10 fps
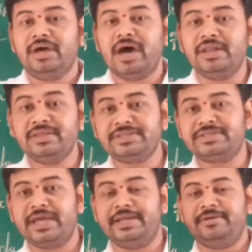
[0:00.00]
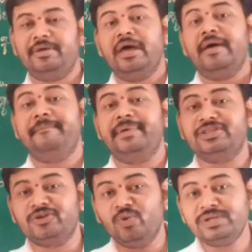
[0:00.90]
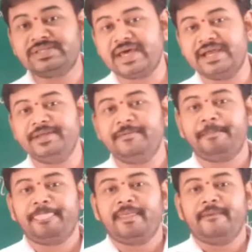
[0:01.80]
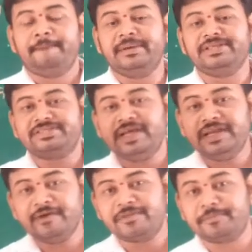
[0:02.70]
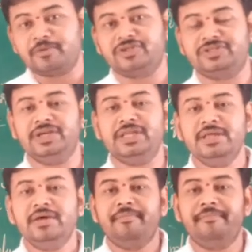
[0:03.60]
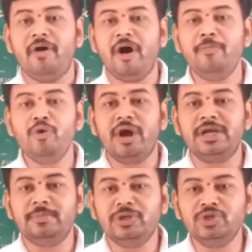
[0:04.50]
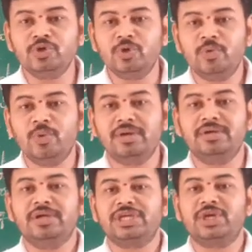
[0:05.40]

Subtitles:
another side, by the roadside, by the side of the procession, Babu and Manju were